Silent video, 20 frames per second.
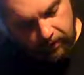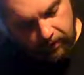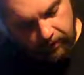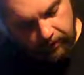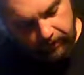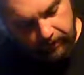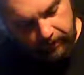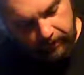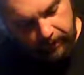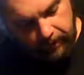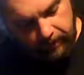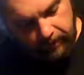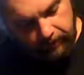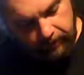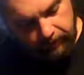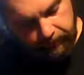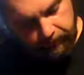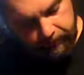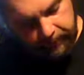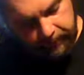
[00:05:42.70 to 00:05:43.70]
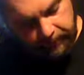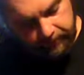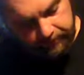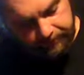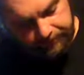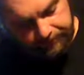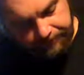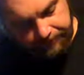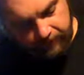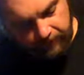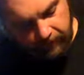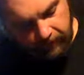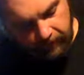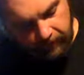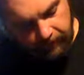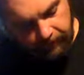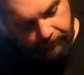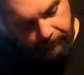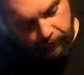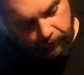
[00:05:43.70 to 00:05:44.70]
on the 9th fret of
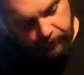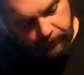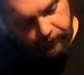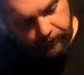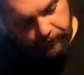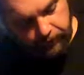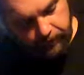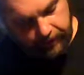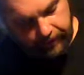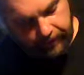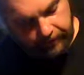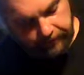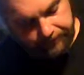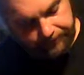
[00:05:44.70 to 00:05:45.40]
the 4th string.